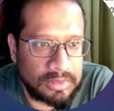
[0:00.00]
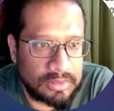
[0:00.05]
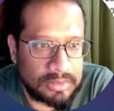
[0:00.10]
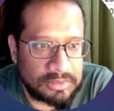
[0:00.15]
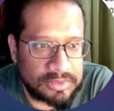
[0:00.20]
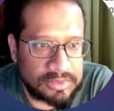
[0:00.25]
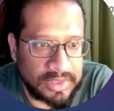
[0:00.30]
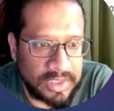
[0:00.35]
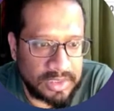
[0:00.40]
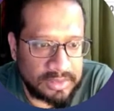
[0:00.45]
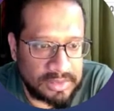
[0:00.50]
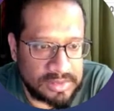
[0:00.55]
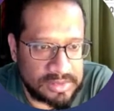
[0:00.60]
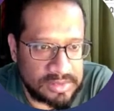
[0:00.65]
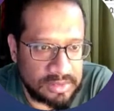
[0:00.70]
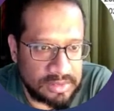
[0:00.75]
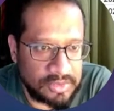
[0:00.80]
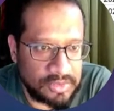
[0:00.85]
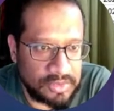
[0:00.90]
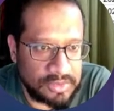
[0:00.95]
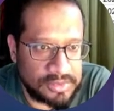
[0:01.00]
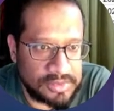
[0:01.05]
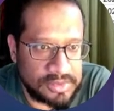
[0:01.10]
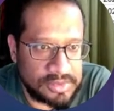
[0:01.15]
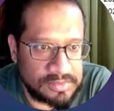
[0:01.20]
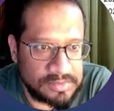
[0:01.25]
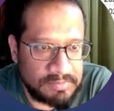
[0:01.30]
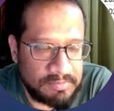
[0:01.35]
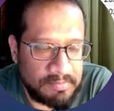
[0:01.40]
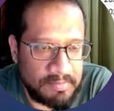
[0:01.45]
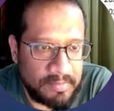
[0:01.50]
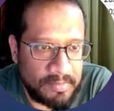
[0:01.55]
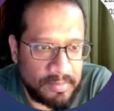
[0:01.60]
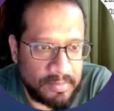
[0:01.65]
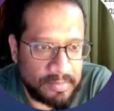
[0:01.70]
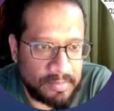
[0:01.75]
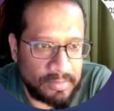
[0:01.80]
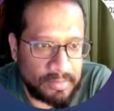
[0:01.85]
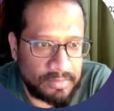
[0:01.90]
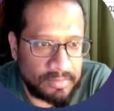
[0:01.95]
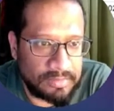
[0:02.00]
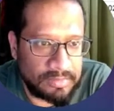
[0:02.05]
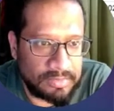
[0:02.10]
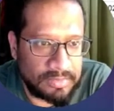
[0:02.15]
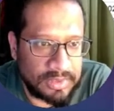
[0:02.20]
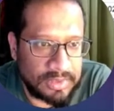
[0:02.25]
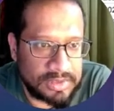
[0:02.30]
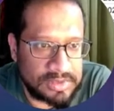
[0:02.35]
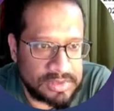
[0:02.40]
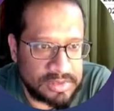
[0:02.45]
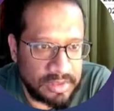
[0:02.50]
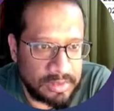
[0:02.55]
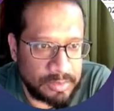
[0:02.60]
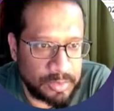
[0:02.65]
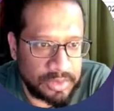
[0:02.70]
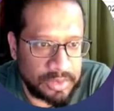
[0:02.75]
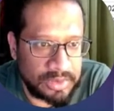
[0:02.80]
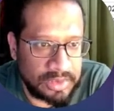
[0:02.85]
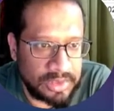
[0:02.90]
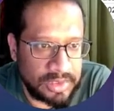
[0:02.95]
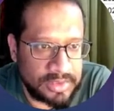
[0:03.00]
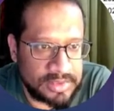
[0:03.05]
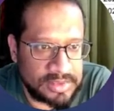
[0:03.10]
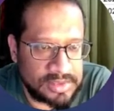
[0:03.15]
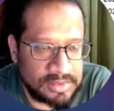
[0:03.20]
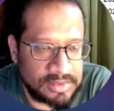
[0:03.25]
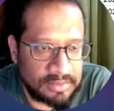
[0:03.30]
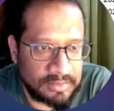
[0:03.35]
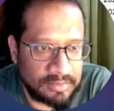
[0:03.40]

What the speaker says: Drag this across. Same with clicks.